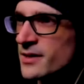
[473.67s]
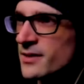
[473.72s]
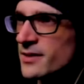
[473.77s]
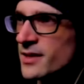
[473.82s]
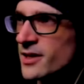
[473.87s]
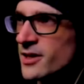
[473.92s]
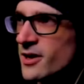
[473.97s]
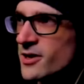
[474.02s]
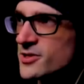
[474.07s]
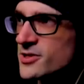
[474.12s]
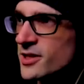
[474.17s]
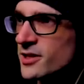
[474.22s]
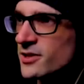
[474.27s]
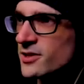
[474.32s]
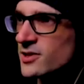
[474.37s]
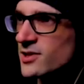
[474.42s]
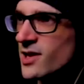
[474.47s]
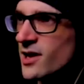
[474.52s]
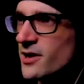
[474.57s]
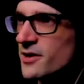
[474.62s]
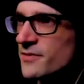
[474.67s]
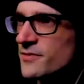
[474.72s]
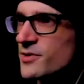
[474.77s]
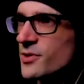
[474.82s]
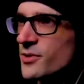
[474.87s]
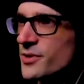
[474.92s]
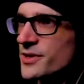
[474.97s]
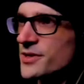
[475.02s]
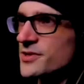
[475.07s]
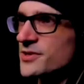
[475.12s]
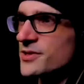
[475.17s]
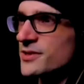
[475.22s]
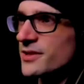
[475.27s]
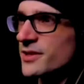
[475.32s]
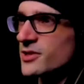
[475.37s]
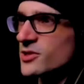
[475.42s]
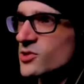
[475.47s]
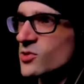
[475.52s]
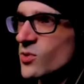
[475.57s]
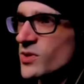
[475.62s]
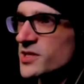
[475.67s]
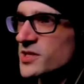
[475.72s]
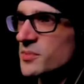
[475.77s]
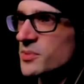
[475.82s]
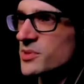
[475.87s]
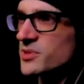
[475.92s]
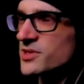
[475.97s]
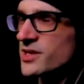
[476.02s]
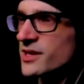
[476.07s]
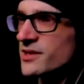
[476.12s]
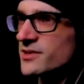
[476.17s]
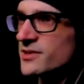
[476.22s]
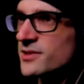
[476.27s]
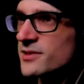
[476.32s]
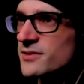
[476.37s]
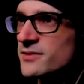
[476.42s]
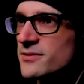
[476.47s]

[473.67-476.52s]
it caused a lot of noise, like 20%.